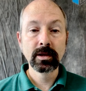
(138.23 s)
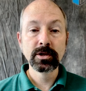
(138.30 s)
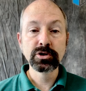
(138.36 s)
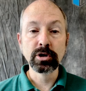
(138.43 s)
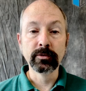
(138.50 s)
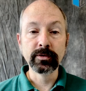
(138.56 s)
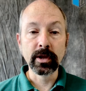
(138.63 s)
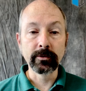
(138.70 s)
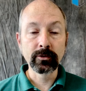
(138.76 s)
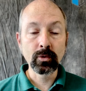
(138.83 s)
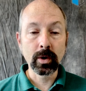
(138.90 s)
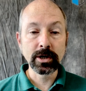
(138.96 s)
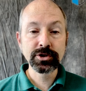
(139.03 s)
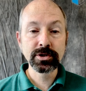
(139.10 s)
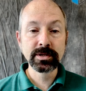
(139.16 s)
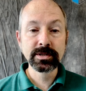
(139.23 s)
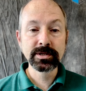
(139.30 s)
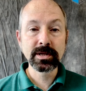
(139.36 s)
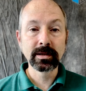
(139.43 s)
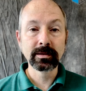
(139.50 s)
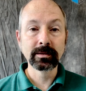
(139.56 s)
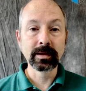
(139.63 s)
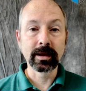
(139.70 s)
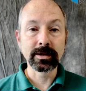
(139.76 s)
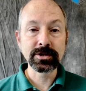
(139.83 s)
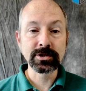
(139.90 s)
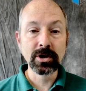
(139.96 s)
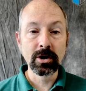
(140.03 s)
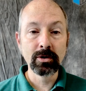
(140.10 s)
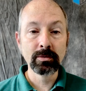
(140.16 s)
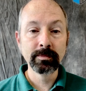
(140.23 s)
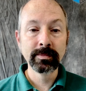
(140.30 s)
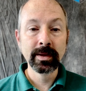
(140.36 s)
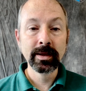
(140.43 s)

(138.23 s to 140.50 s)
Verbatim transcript: So if you have questions, let us know.